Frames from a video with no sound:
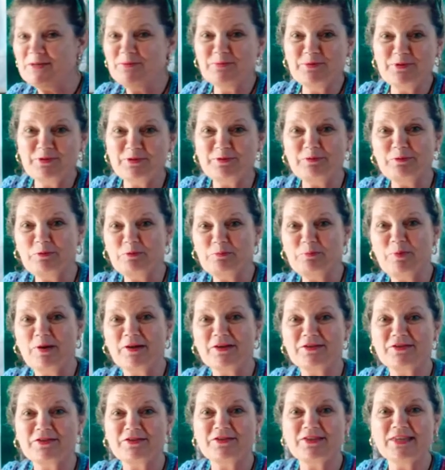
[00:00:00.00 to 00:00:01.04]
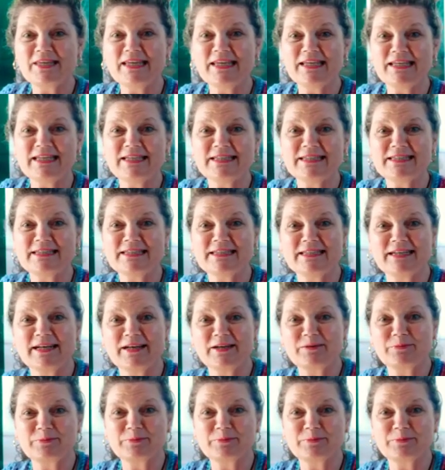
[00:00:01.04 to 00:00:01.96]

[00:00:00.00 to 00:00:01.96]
with all my things and I